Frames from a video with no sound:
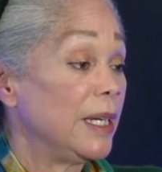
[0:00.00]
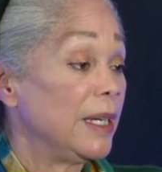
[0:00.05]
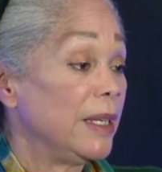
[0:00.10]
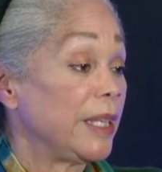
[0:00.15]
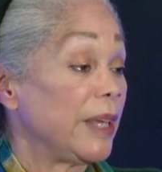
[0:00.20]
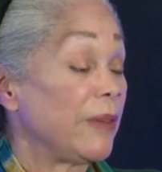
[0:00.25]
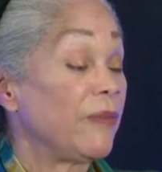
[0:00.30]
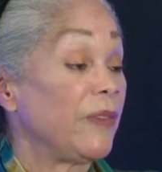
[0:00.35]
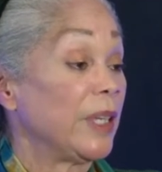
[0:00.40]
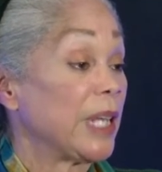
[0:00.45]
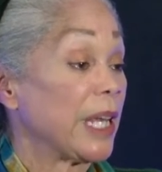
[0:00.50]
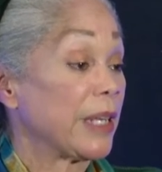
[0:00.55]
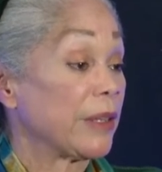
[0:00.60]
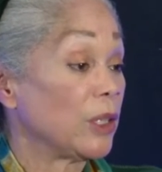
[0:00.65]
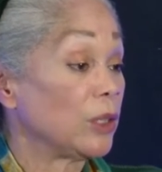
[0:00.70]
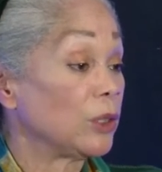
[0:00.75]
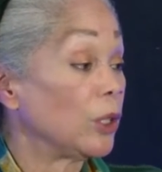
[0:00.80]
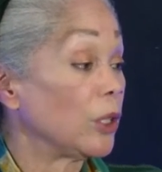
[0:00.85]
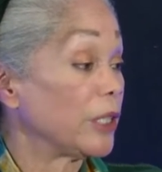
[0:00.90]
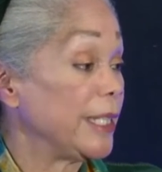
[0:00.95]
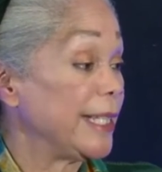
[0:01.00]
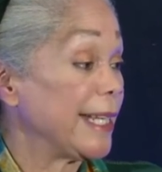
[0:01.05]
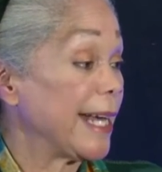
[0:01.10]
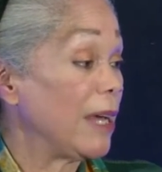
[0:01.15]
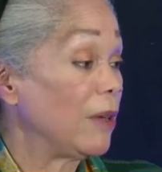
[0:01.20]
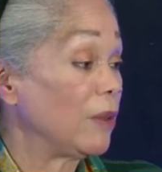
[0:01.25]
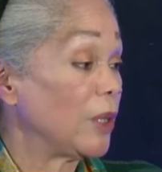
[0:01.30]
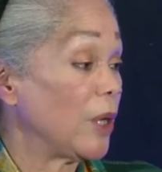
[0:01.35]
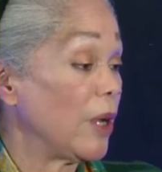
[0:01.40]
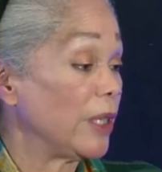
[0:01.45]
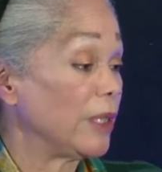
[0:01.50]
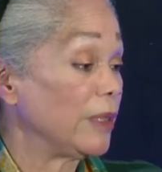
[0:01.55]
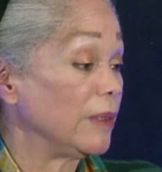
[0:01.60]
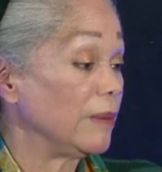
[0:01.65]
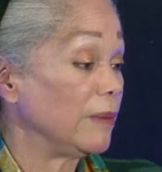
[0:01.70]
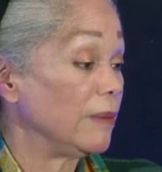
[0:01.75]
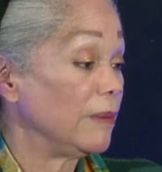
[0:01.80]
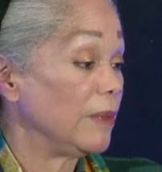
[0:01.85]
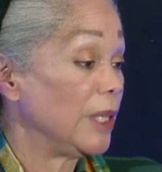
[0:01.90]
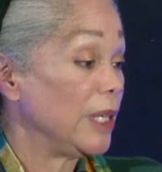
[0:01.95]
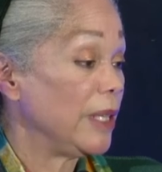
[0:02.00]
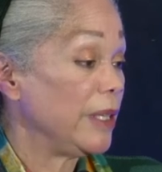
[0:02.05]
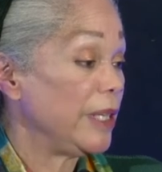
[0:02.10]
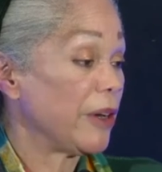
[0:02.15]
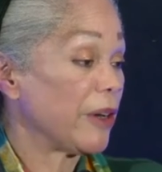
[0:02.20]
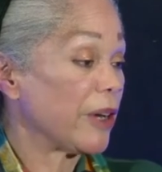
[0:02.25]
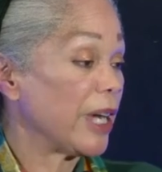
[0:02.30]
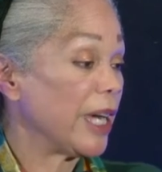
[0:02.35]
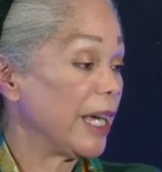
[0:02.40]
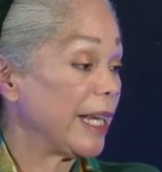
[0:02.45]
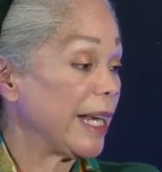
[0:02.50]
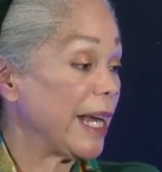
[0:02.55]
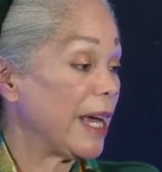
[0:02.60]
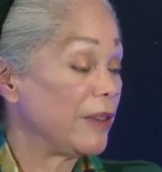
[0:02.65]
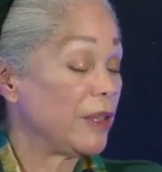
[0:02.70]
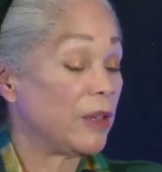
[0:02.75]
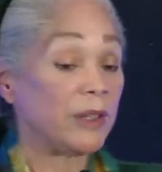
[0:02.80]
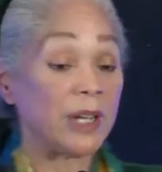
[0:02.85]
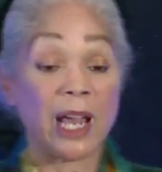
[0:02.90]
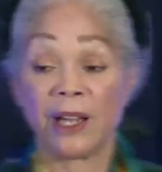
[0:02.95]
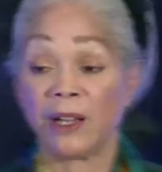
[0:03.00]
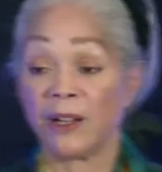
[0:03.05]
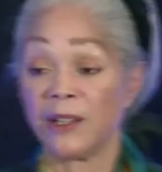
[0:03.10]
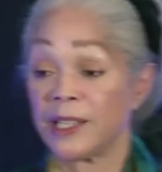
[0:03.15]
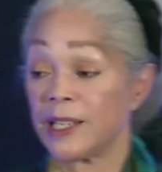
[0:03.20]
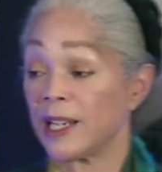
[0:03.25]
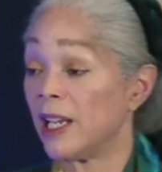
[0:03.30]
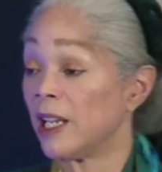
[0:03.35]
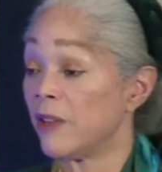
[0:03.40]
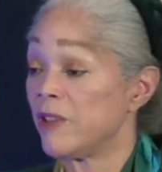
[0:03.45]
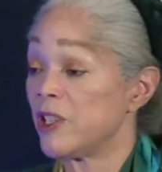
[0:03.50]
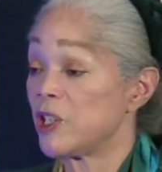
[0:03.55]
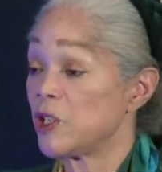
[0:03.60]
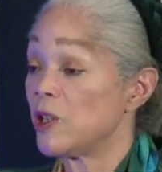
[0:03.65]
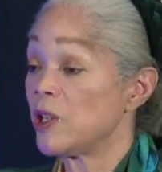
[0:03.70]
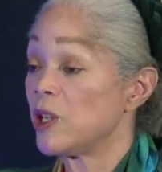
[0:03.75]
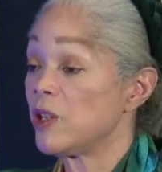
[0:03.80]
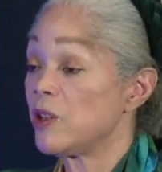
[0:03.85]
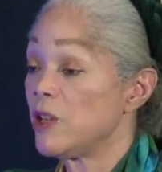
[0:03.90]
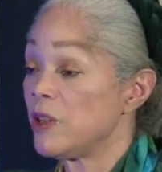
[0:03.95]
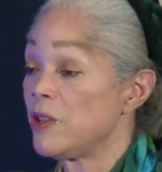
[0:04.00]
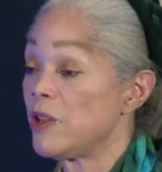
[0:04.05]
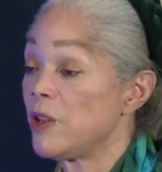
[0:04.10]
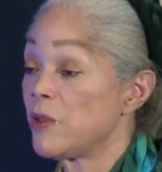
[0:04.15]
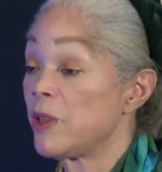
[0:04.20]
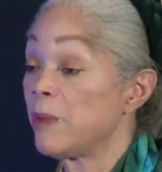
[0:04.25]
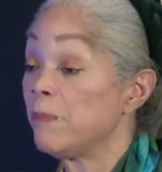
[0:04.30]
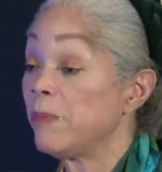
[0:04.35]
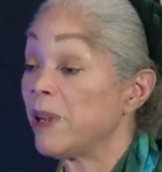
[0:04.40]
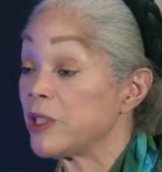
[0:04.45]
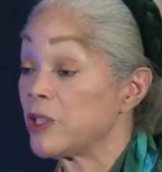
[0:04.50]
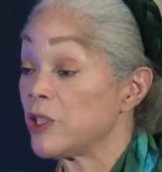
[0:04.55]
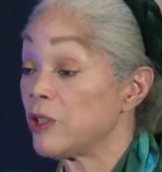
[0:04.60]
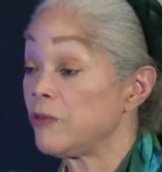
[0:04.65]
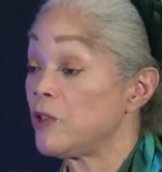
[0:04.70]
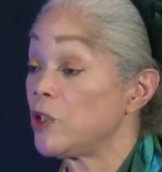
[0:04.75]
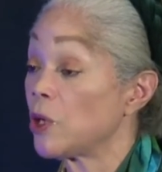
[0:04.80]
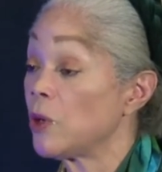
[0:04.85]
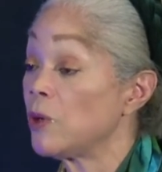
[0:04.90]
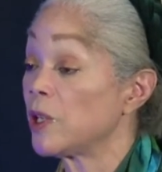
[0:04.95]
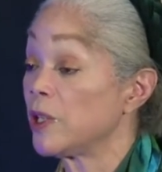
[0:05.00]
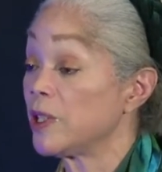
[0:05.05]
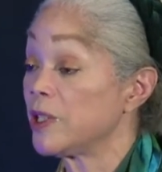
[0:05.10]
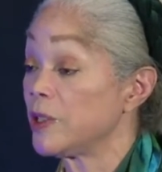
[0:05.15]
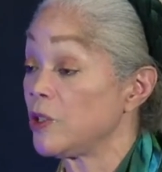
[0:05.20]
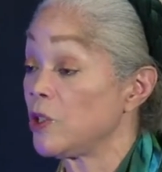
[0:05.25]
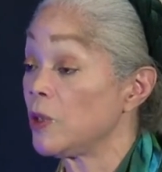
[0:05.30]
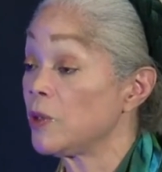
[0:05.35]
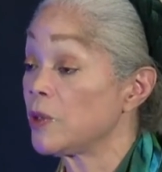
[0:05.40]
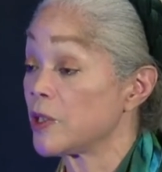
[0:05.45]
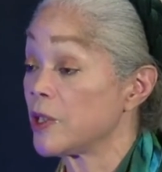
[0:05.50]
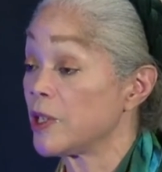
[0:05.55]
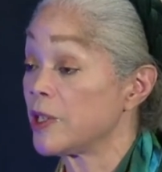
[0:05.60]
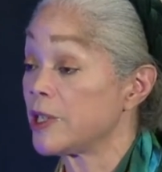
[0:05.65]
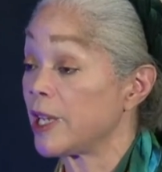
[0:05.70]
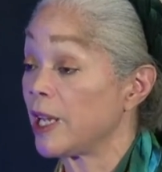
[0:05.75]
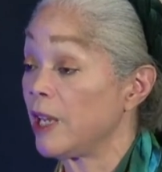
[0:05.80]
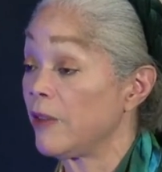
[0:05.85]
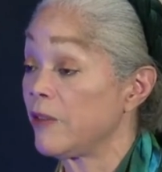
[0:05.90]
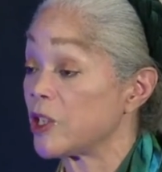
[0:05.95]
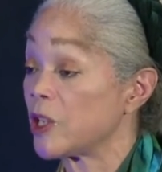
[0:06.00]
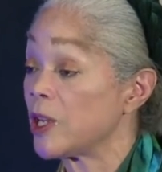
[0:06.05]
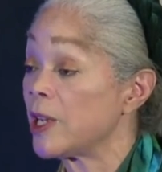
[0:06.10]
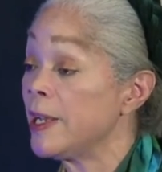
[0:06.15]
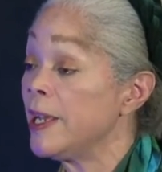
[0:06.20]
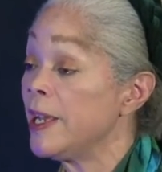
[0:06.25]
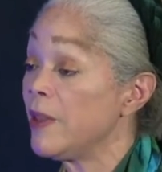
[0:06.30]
They feel like they're looked down on. They're cut out. They're not on television. They're the butts of jokes on television.